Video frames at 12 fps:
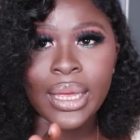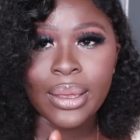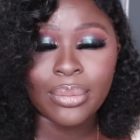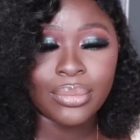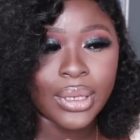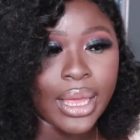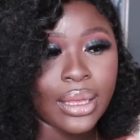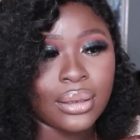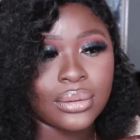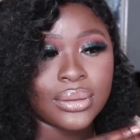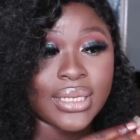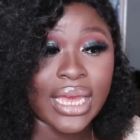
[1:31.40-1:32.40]
um like
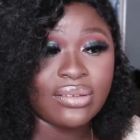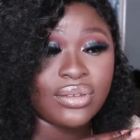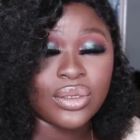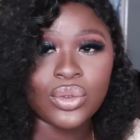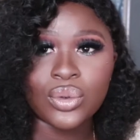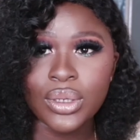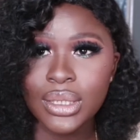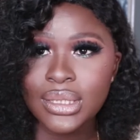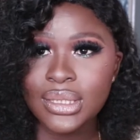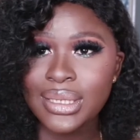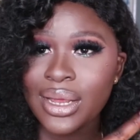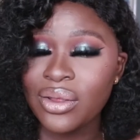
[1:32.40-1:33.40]
dive into it,
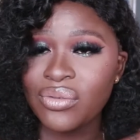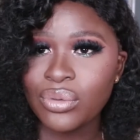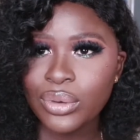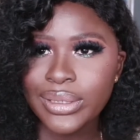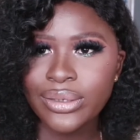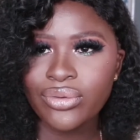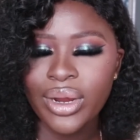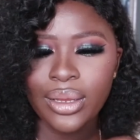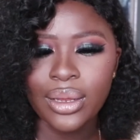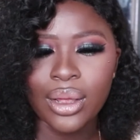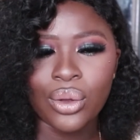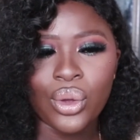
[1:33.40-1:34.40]
it's kind of loading
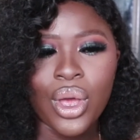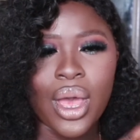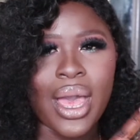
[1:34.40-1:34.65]
right now.